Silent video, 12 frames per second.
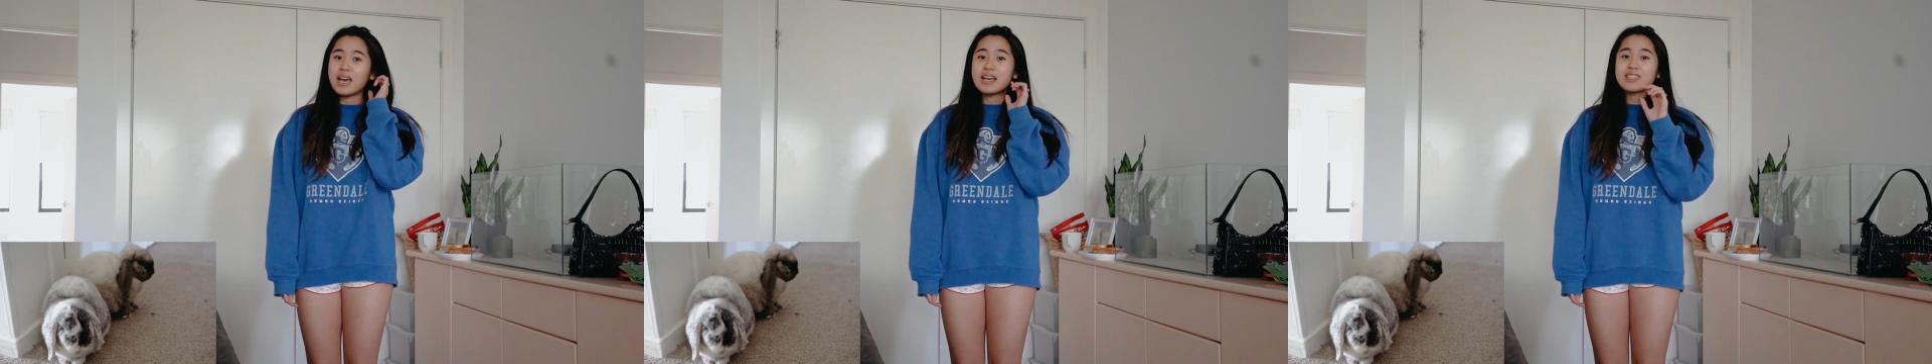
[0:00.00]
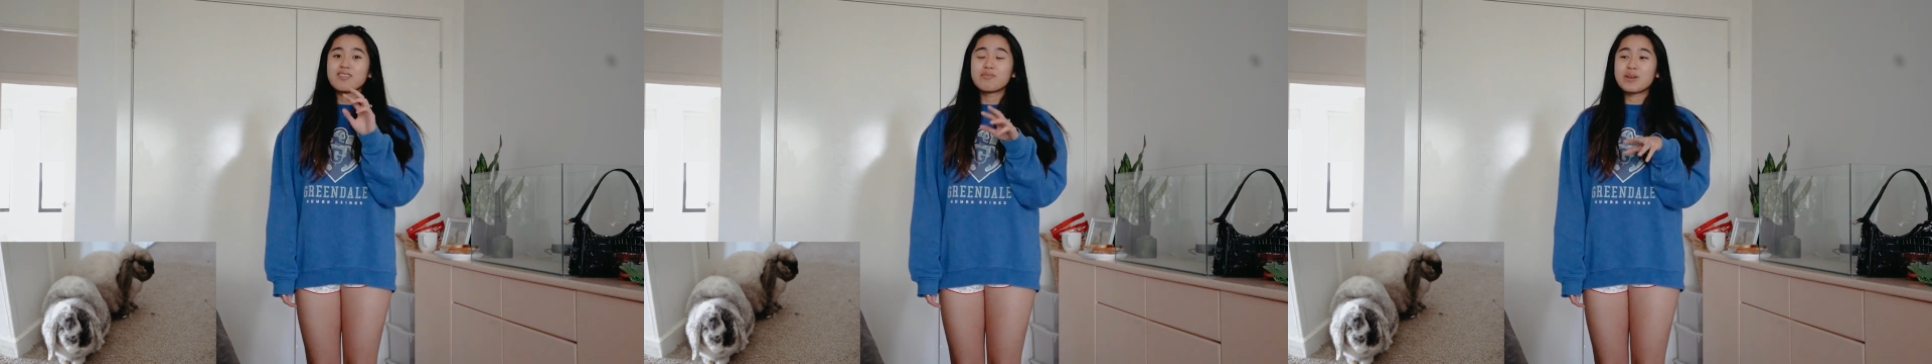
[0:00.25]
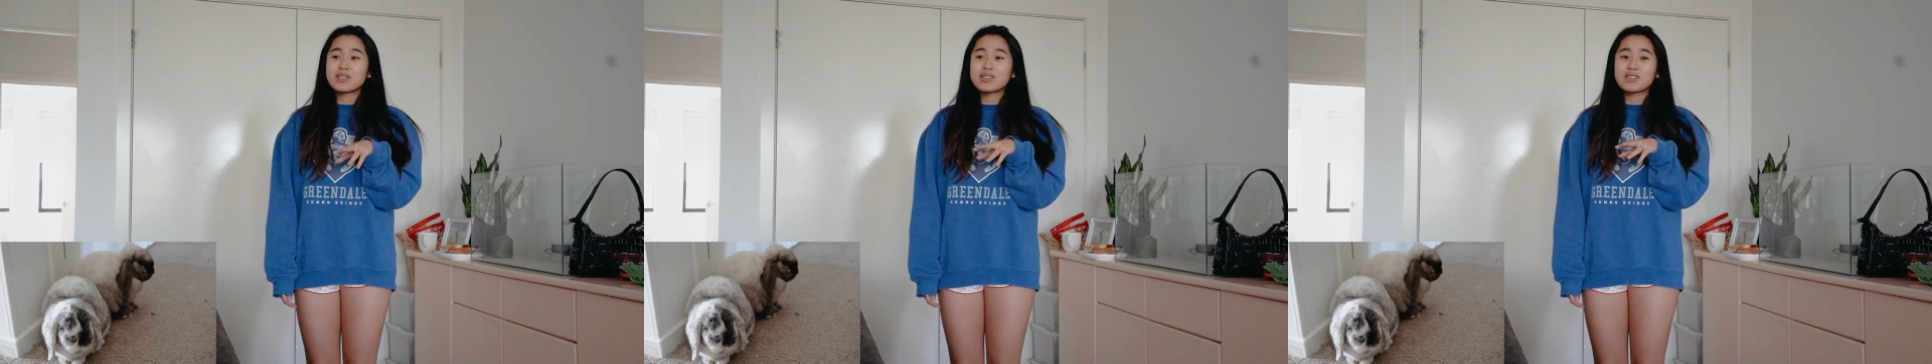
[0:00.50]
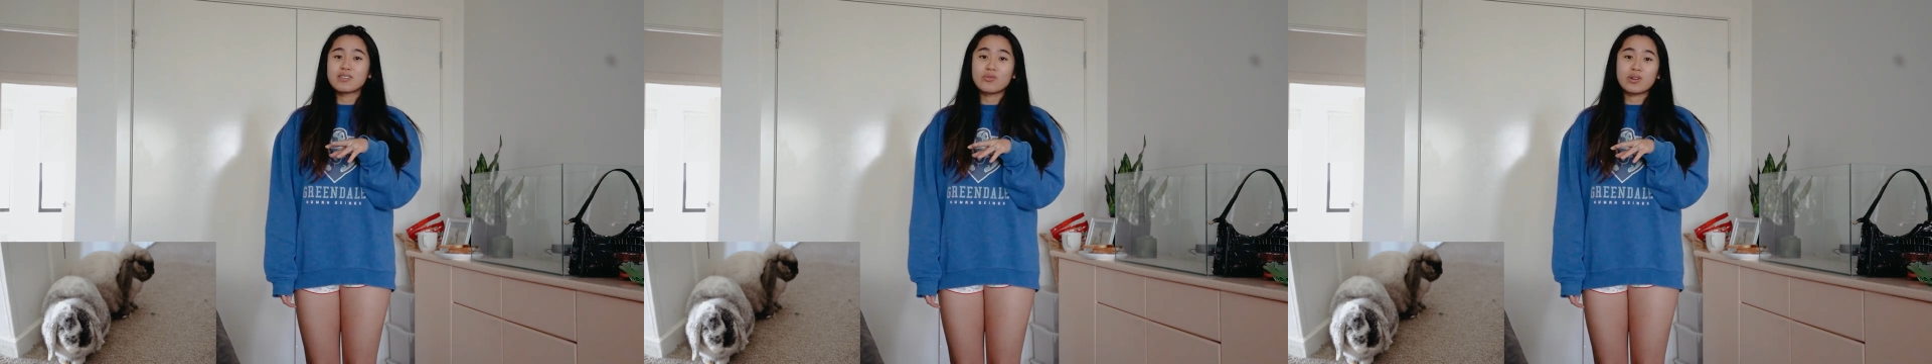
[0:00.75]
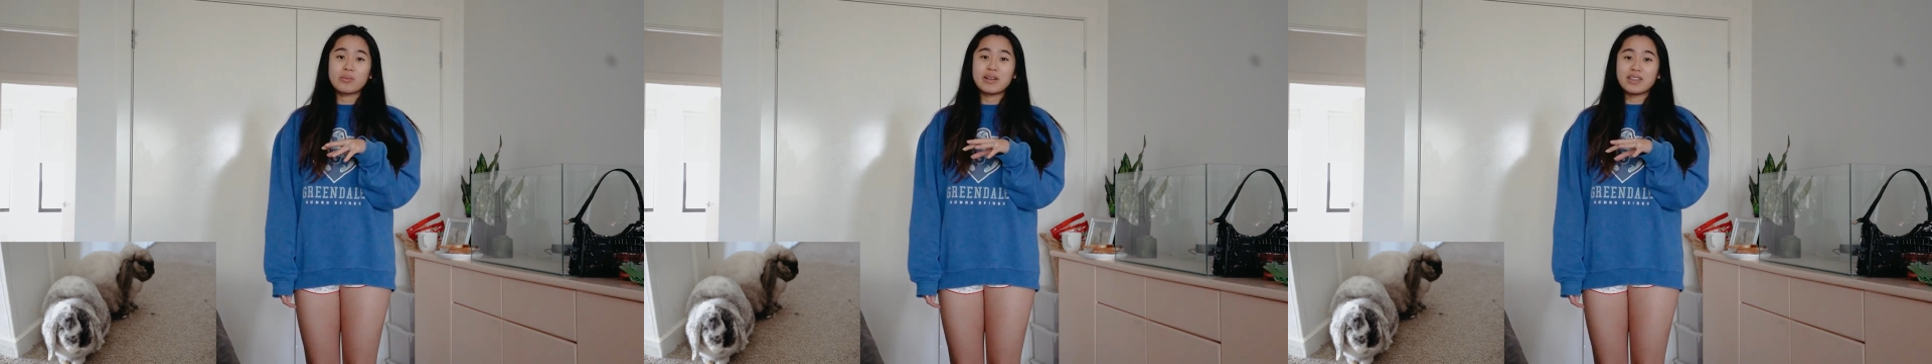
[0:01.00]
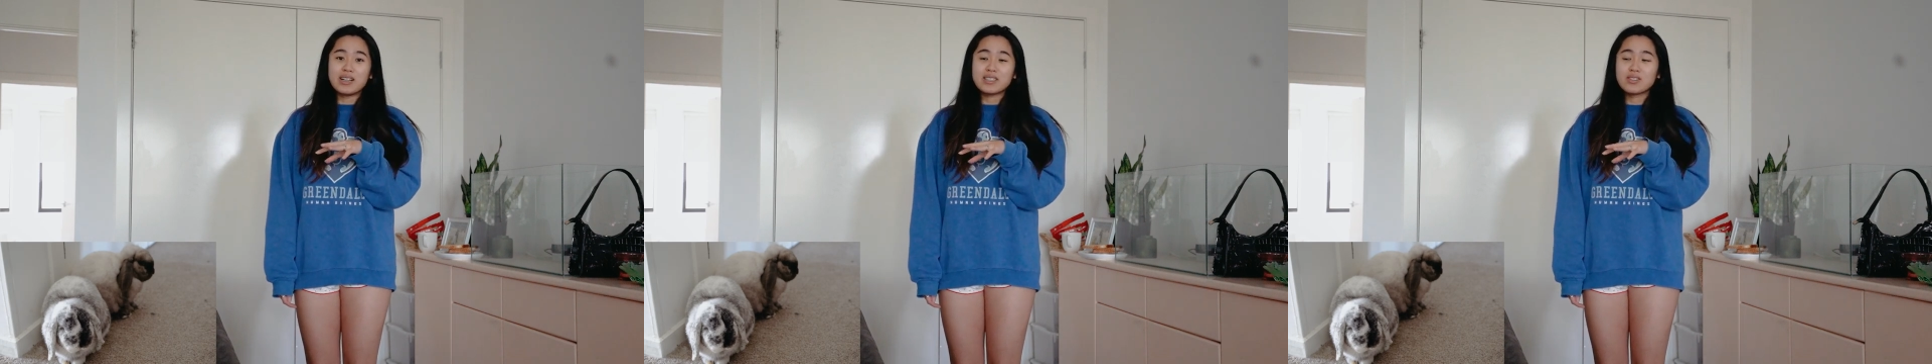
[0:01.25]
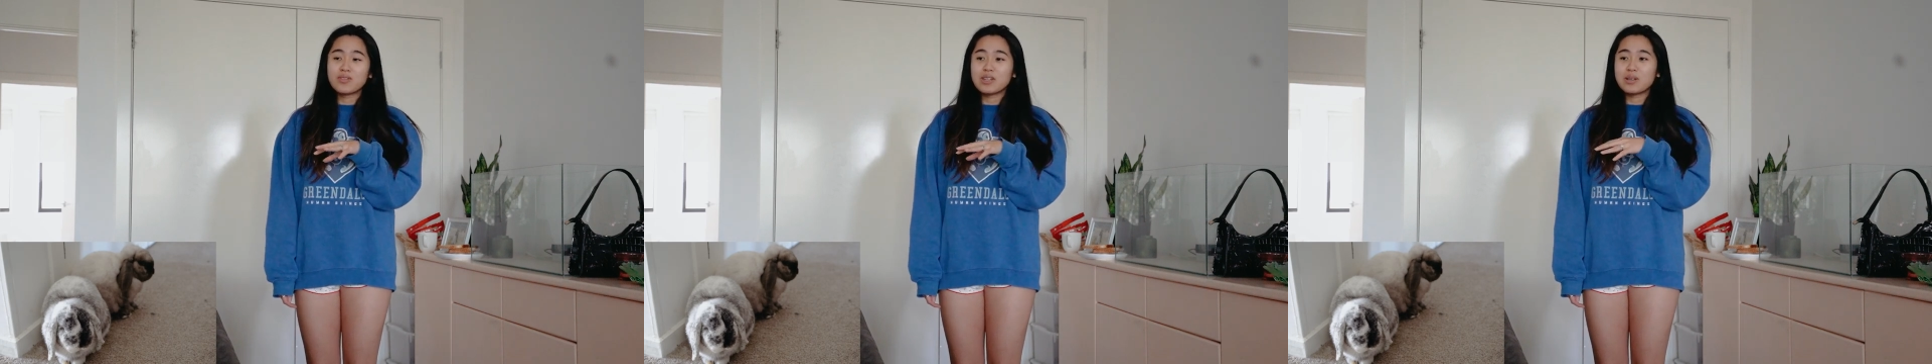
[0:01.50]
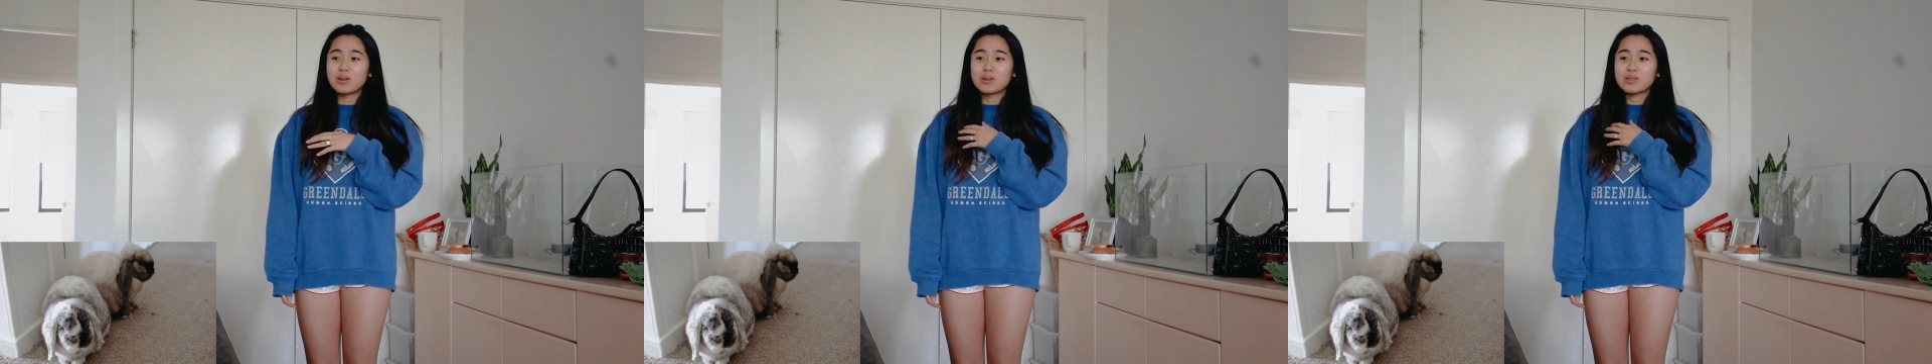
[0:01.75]
As I've mentioned in one of my last
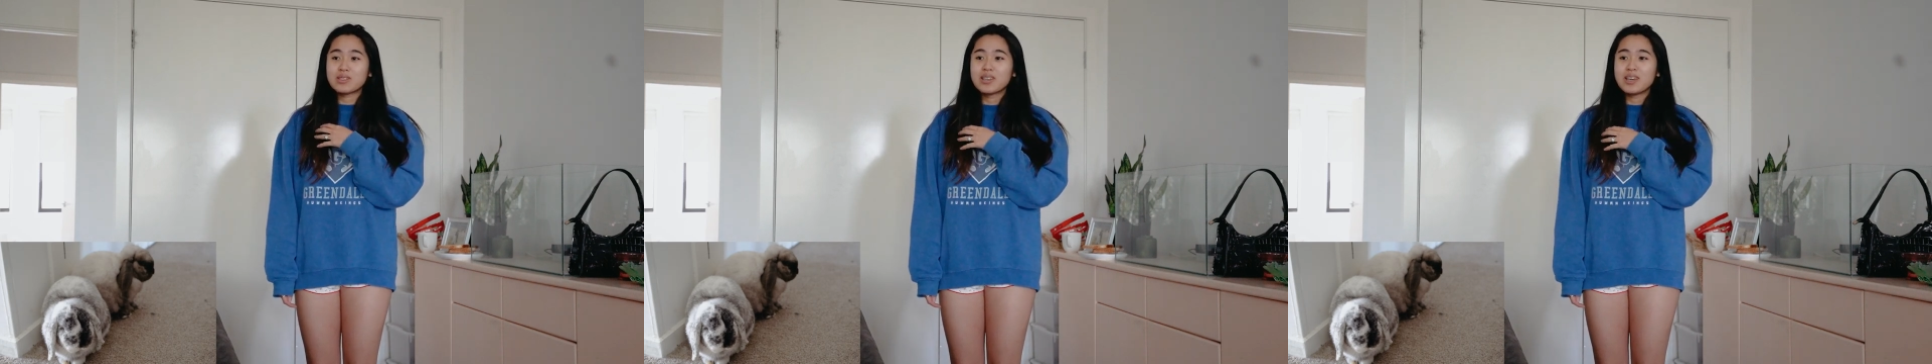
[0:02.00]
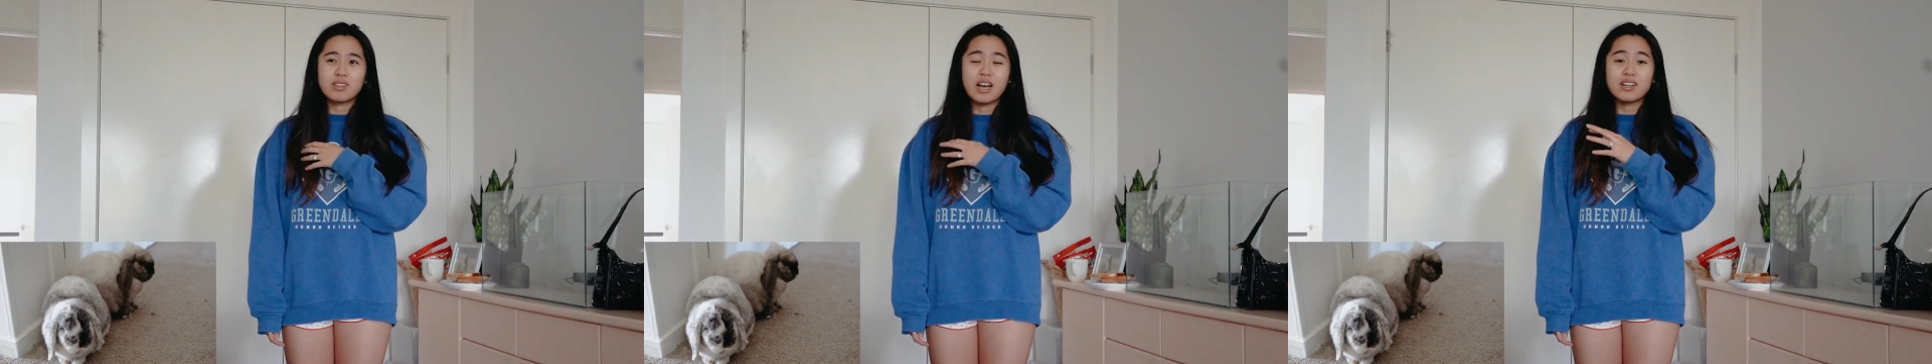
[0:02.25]
videos,